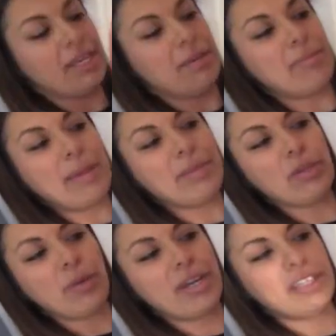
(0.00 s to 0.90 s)
Maybe
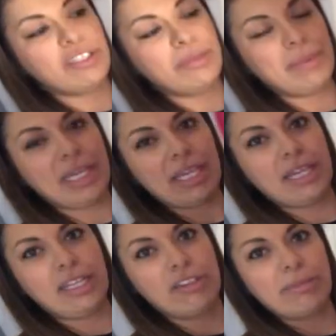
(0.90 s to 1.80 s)
you want it to
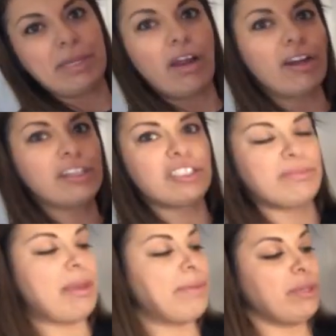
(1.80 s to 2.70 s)
be a little bit arched,
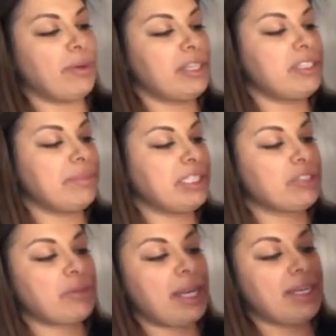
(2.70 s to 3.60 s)
maybe you want it to be
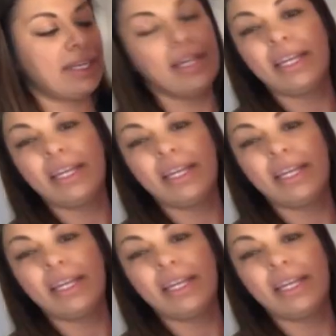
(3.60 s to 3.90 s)
straight.